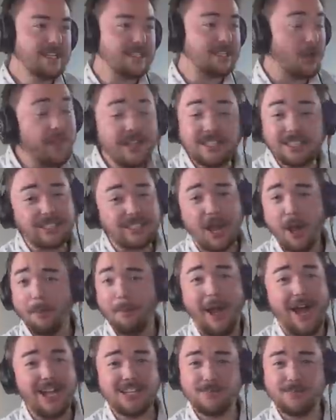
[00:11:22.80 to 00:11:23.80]
So this is all
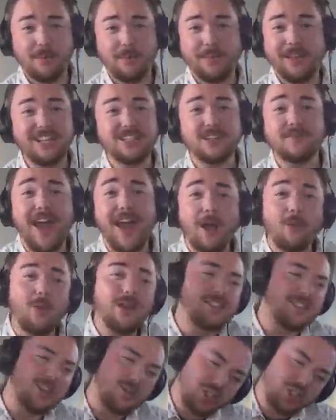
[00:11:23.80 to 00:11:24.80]
possible because of
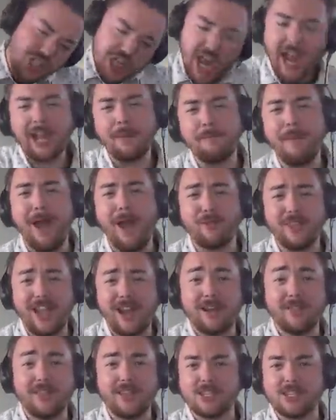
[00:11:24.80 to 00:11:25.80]
Outwitt, so check him out
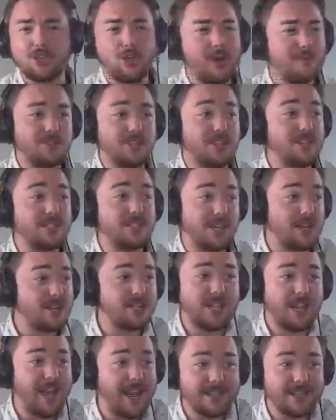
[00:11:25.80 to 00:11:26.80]
down in the description. You
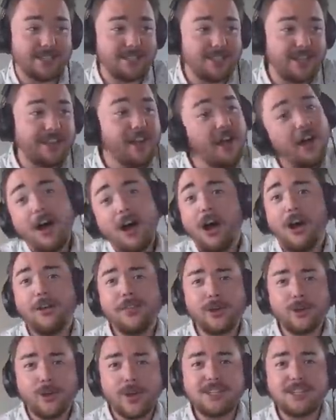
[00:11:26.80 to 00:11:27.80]
seriously gotta see all
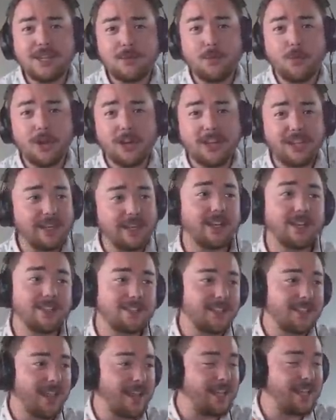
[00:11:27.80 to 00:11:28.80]
the crazy work he
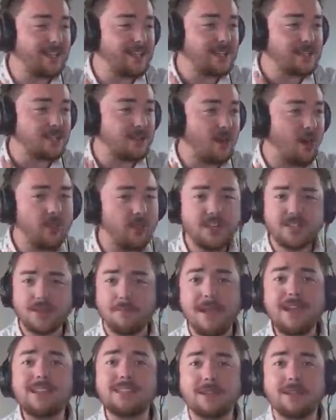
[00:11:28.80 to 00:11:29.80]
does. He like, he does all these
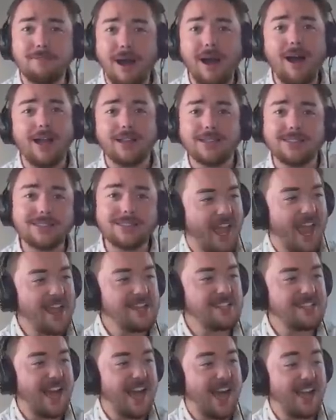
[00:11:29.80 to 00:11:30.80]
amazing mods.
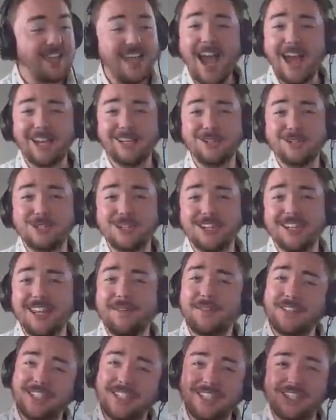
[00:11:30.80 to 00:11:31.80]
And uh, yeah, you should
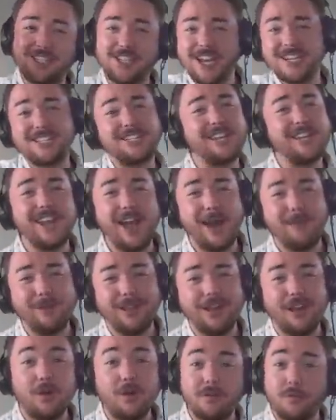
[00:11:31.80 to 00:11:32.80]
leave a suggestion down
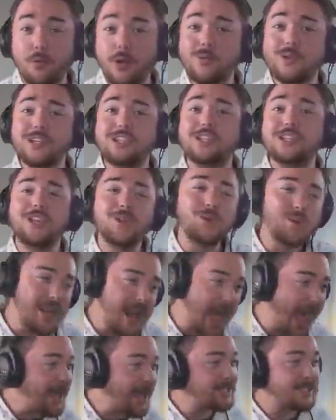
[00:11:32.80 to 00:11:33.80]
below of what we should do
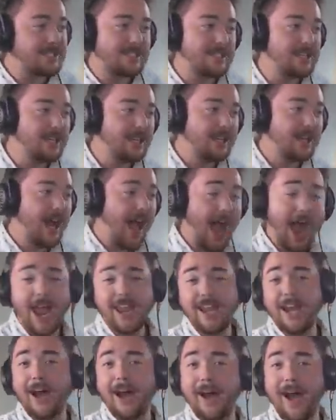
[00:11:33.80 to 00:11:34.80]
next.
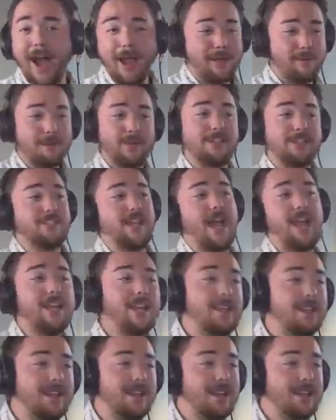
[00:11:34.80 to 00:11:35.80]
I uh, I am
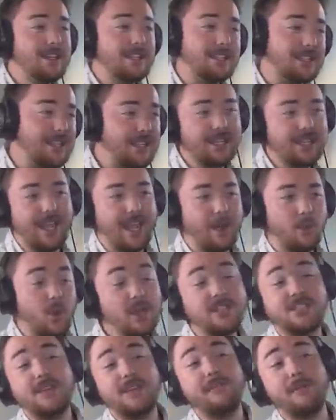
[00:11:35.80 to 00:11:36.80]
excited to see like
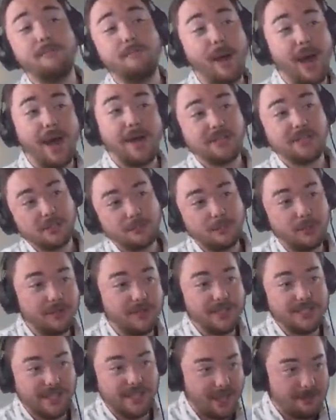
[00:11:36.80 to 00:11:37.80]
what's even possible
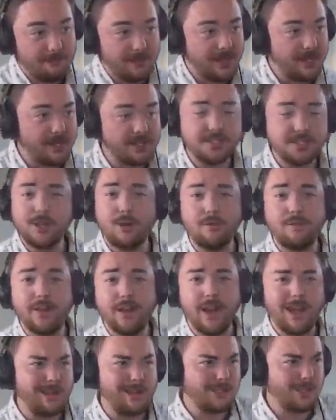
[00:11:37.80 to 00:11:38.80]
in this game, and it is so
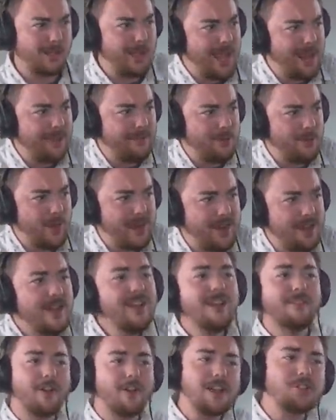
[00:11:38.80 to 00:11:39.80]
fun. I also can't even wait
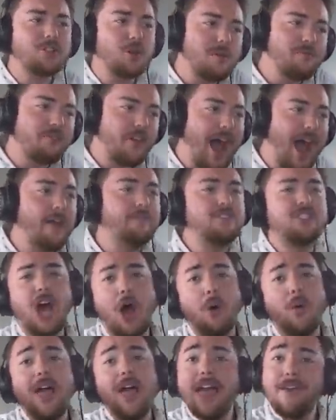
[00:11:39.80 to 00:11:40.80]
for Ice Scream 5.
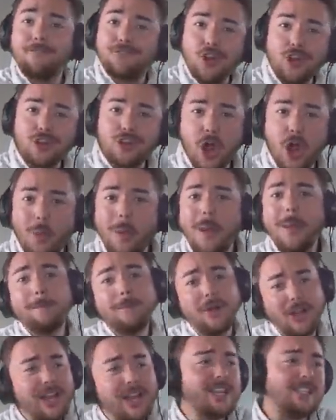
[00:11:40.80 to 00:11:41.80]
So if you're new,
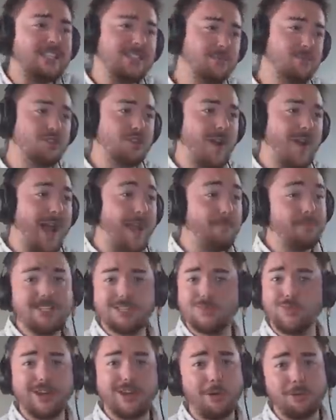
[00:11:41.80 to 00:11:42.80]
please subscribe
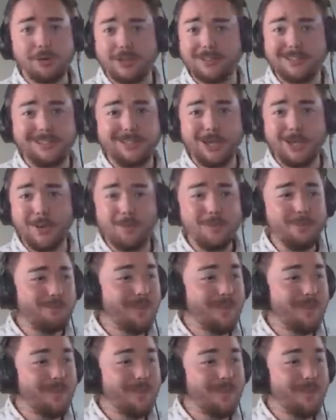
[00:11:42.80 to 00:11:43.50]
because we're going on the two